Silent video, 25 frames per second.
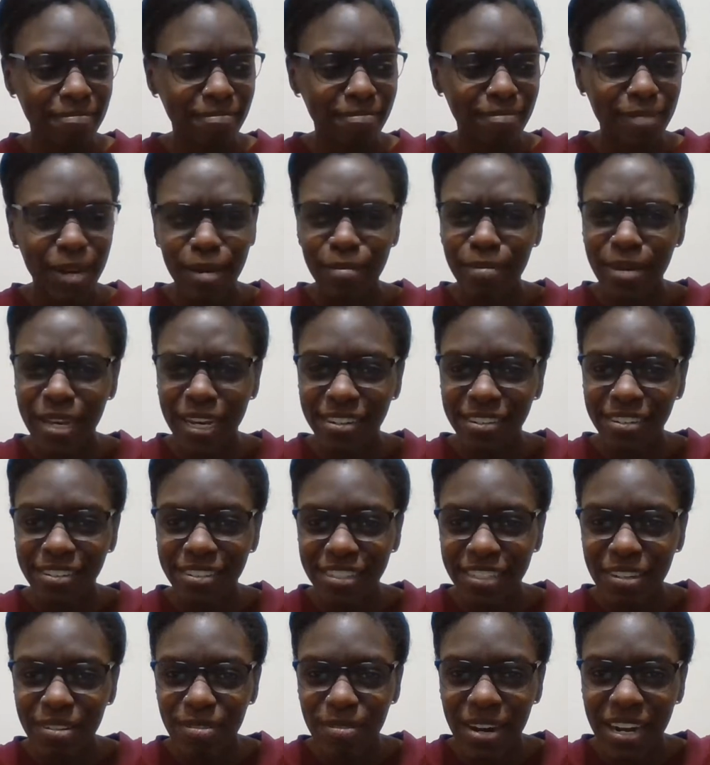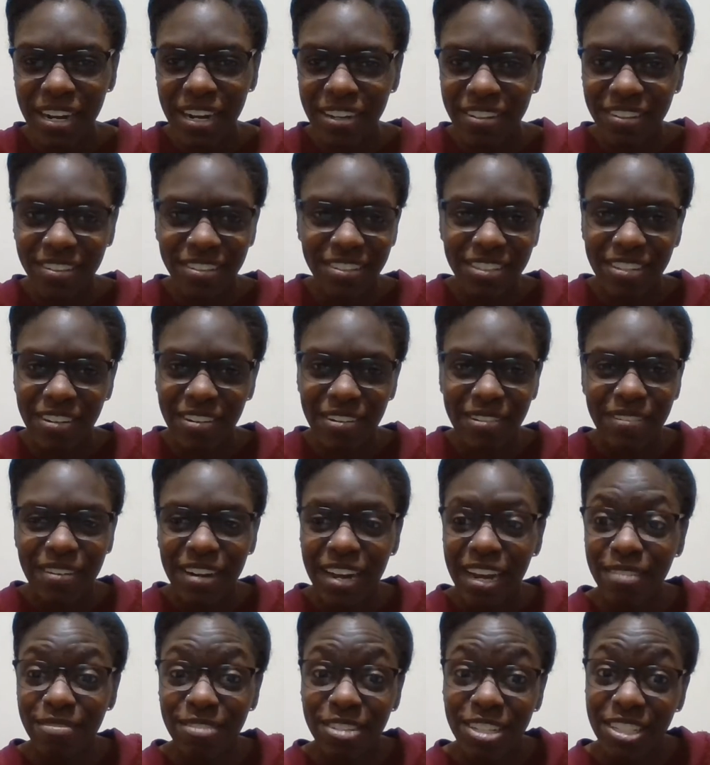my patterns in a while. So
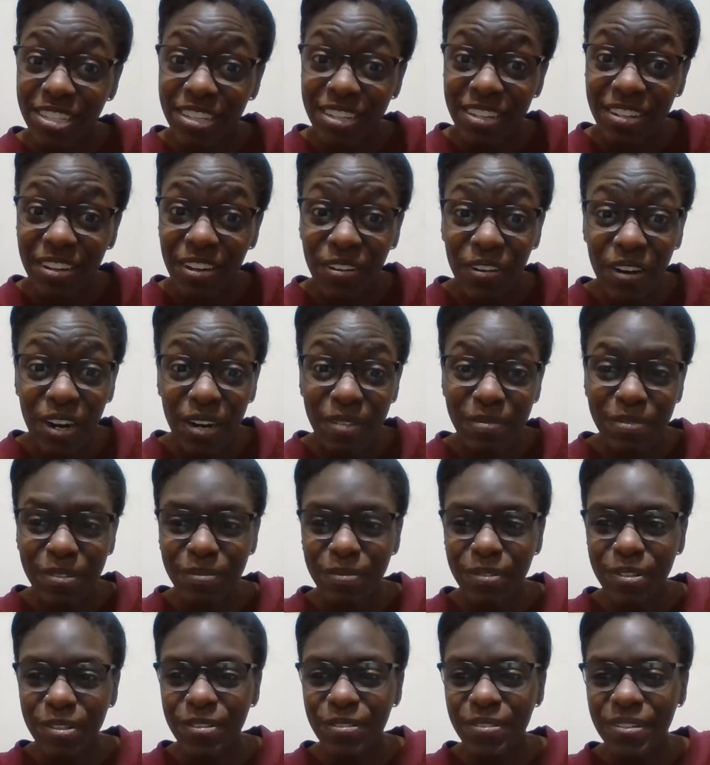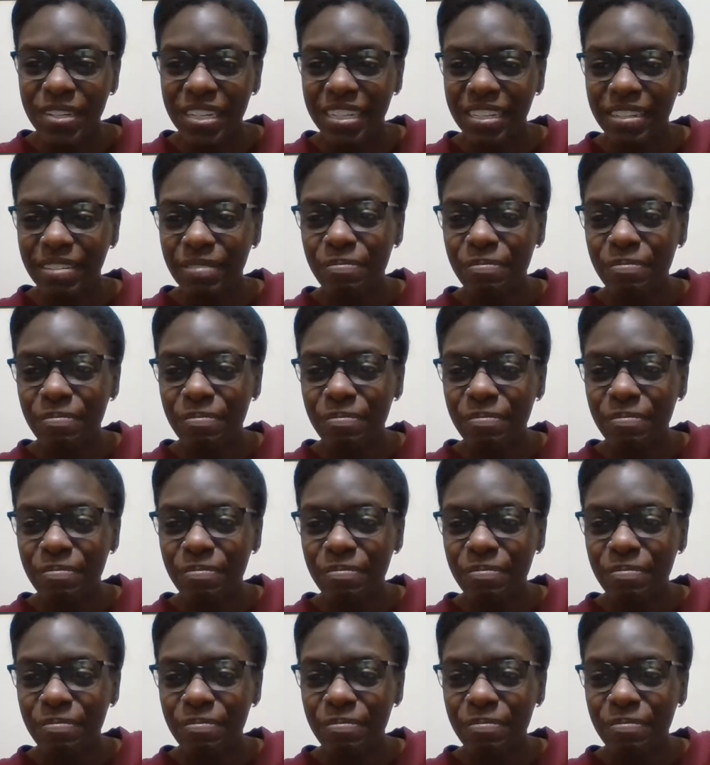I'm just gonna go grab them real quick.